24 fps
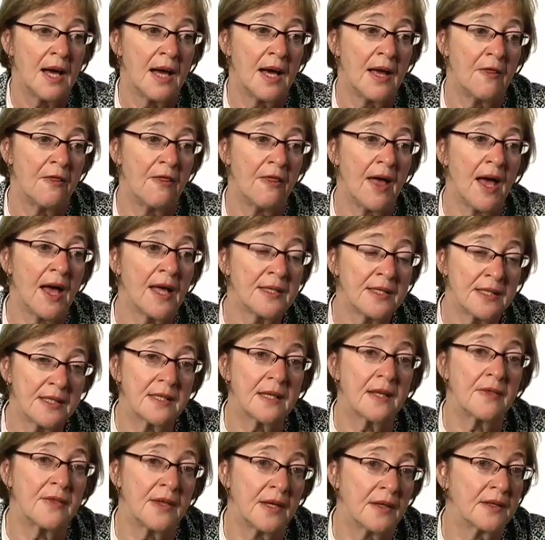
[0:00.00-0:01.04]
That's
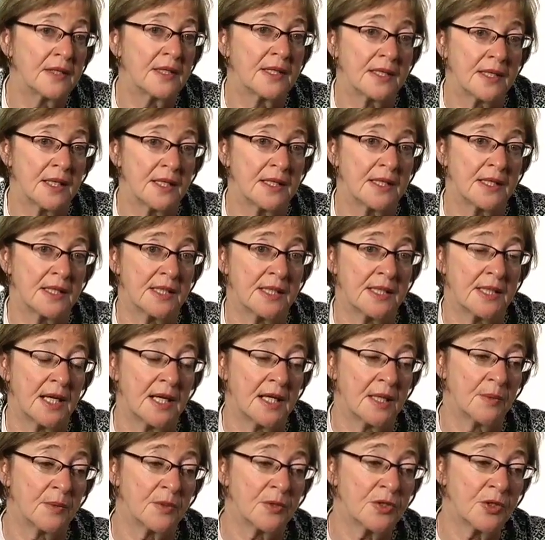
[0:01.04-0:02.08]
the thing that's
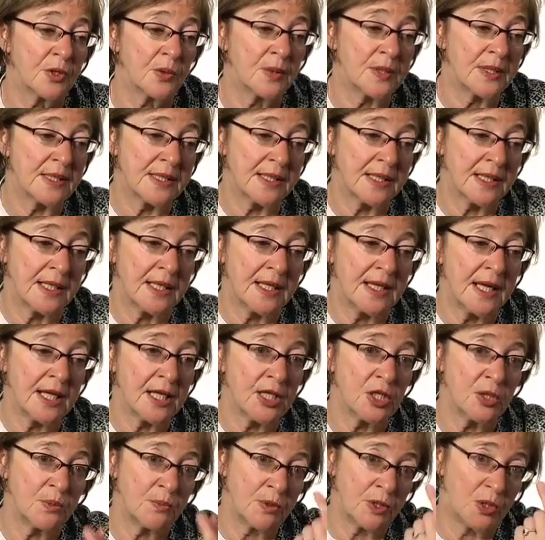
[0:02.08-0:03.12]
unsustainable. So it's the
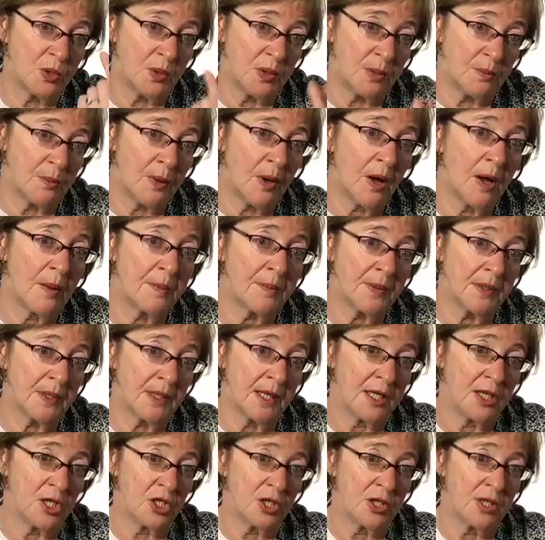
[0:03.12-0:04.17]
connection between
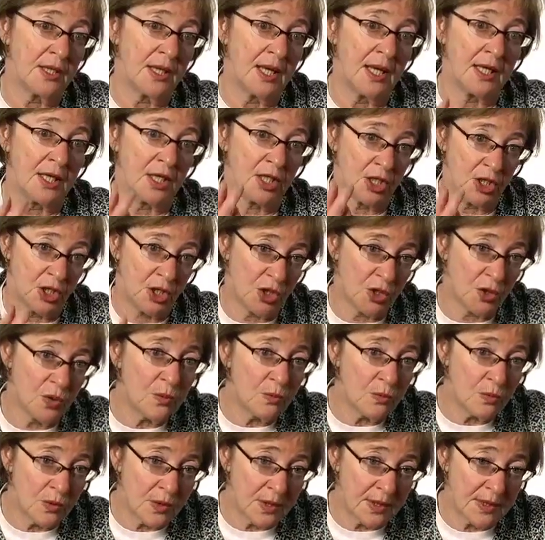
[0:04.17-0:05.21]
population and
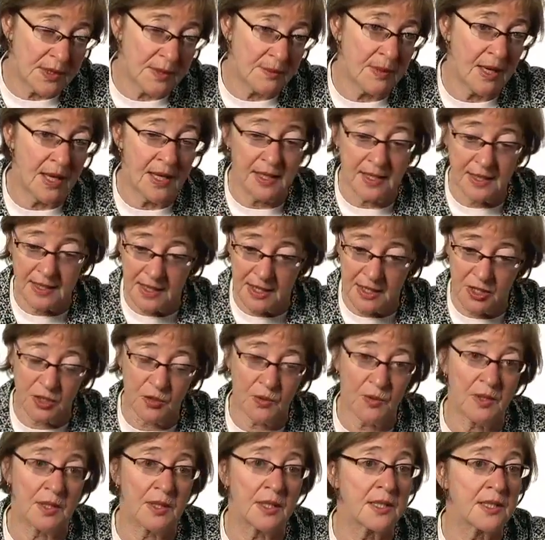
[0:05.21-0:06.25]
consumerism and
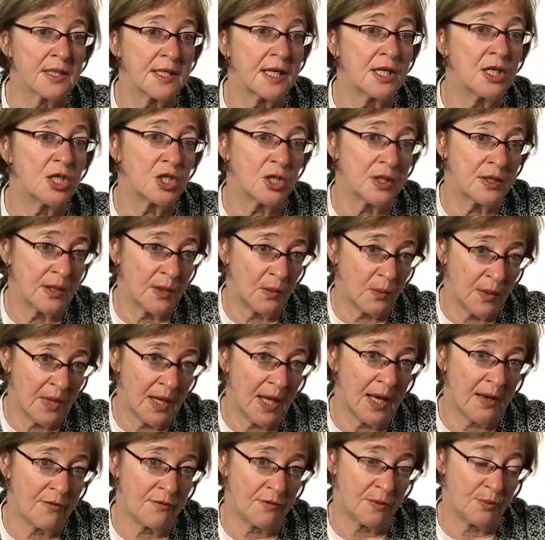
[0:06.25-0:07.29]
industrialization that we
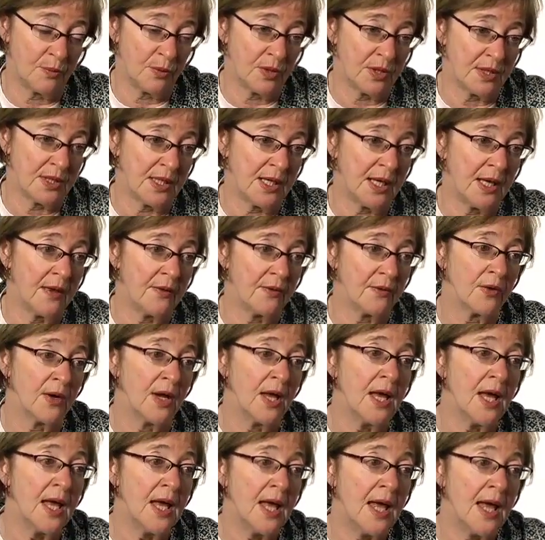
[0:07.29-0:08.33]
have to put together.
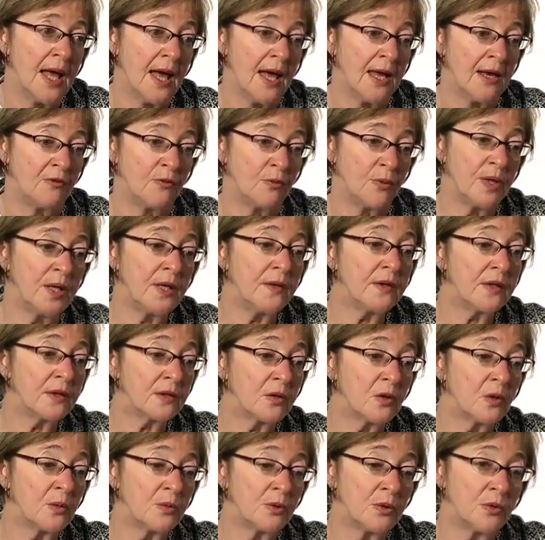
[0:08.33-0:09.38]
And if we in the
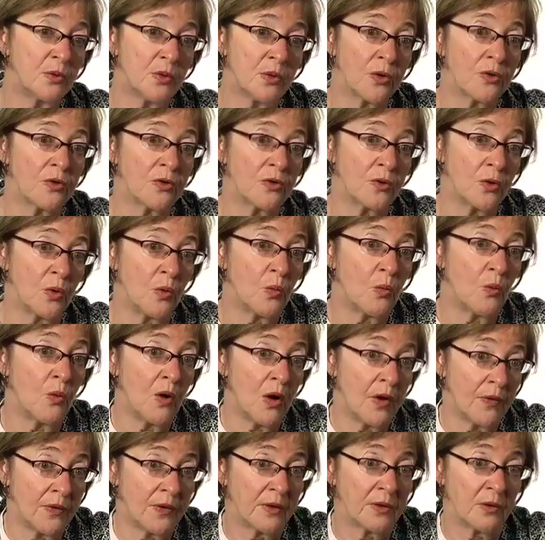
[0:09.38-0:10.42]
global north don't
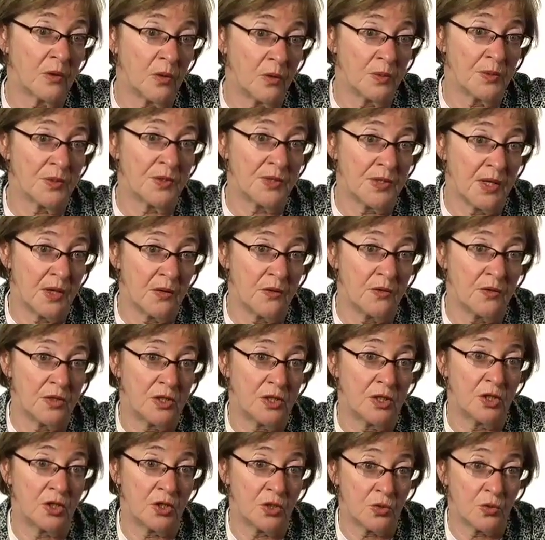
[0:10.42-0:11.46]
want the global south
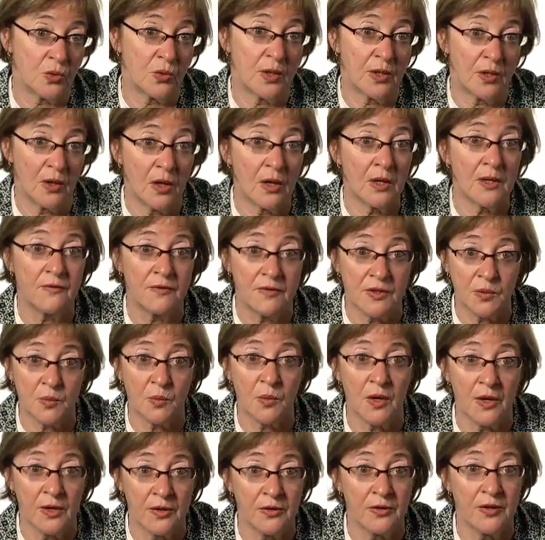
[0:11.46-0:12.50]
to destroy all of its
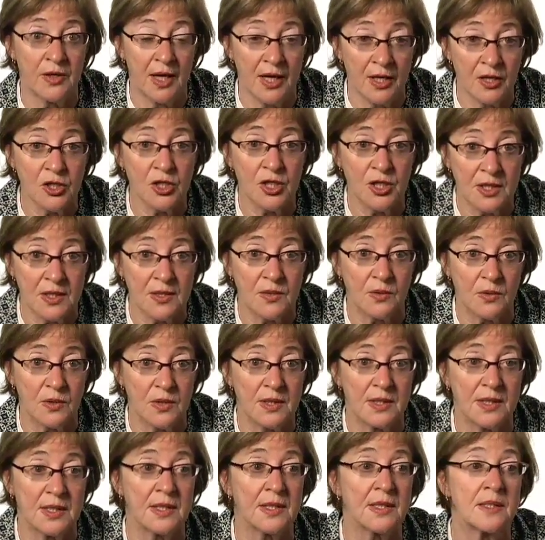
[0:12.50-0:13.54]
water and energy
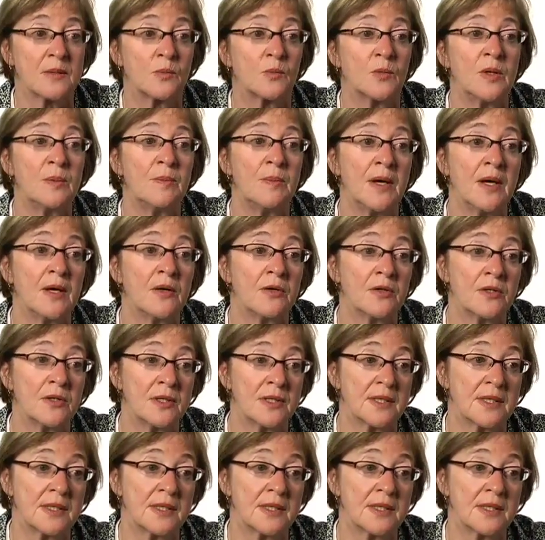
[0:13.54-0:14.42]
sources, we better,